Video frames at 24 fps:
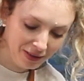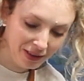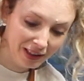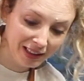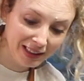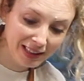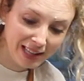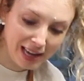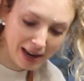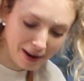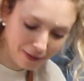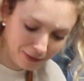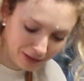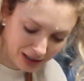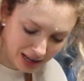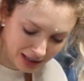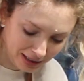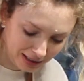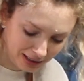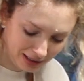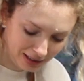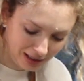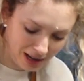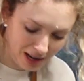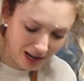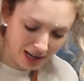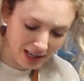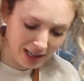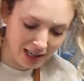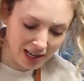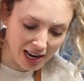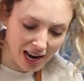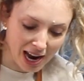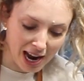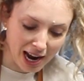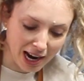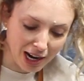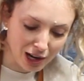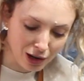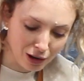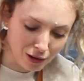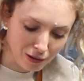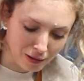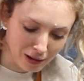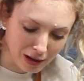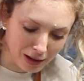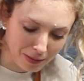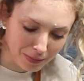the left-hand side,
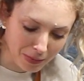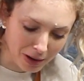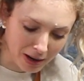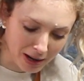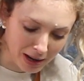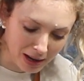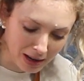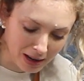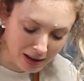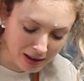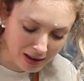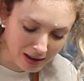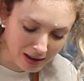anchoring my